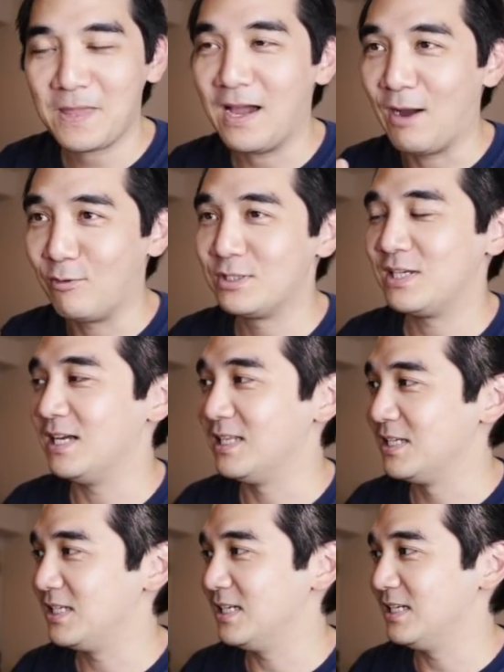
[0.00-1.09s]
I would say
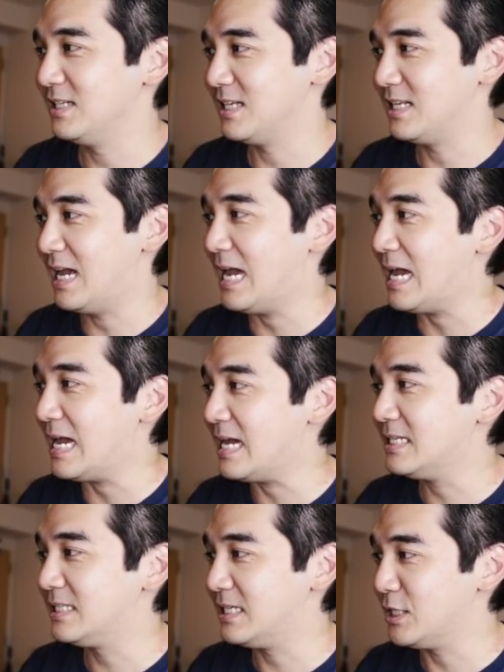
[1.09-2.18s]
this is an
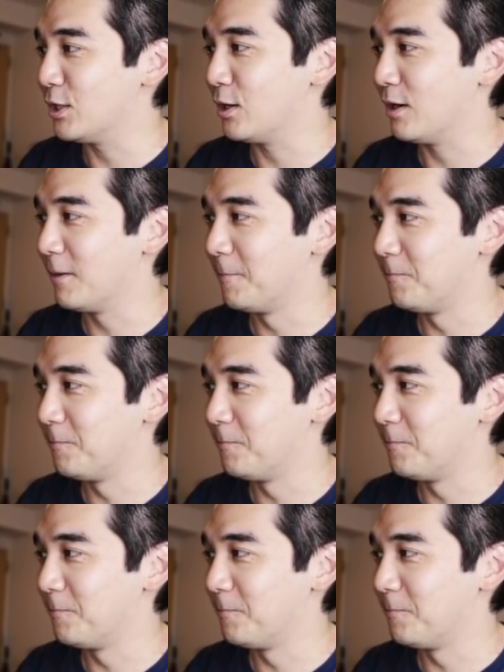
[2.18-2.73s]
A tier